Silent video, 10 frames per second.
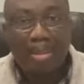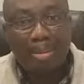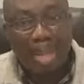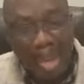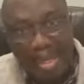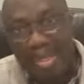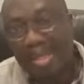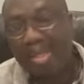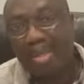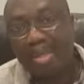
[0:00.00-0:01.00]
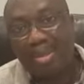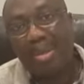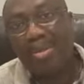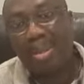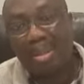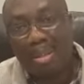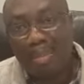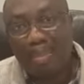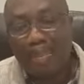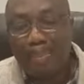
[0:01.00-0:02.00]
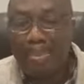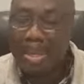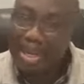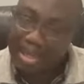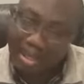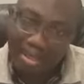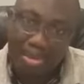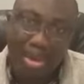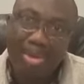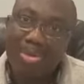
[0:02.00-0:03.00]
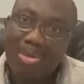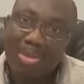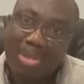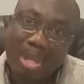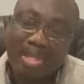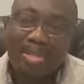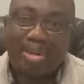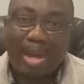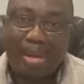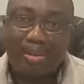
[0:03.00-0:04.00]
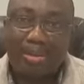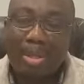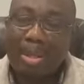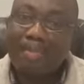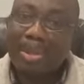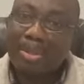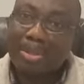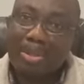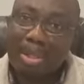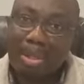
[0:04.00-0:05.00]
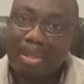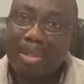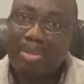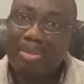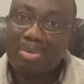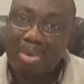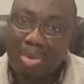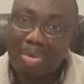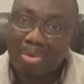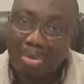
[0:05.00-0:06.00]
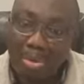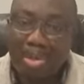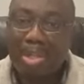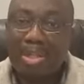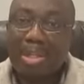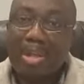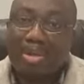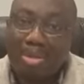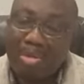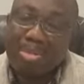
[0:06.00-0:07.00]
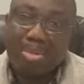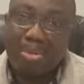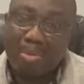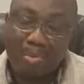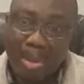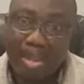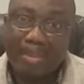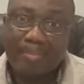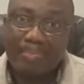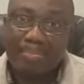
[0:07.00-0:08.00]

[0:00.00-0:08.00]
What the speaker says: Daddy, Dr. Ezeife, please don't go that route because there is no road. It is a road to nowhere.